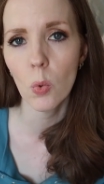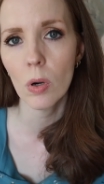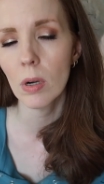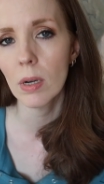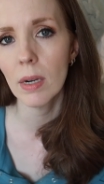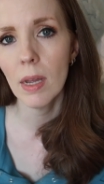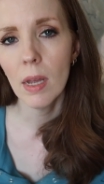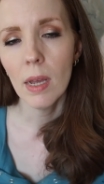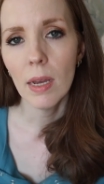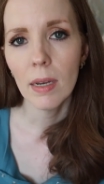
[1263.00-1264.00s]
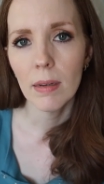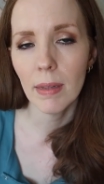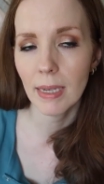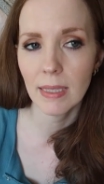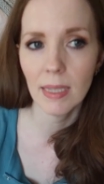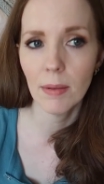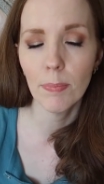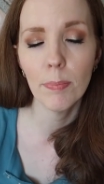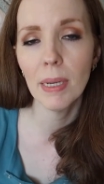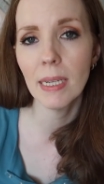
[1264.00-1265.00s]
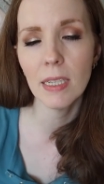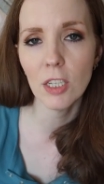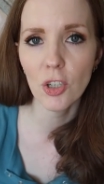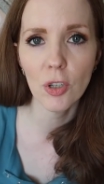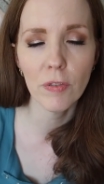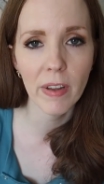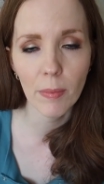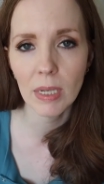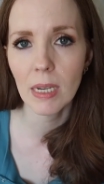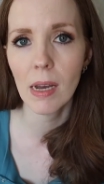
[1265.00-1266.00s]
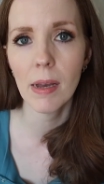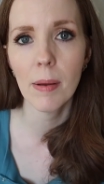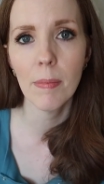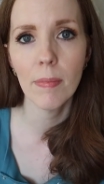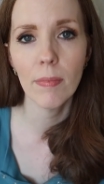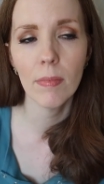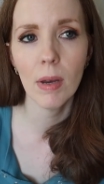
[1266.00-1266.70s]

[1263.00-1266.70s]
or like I said, being intentional, family time,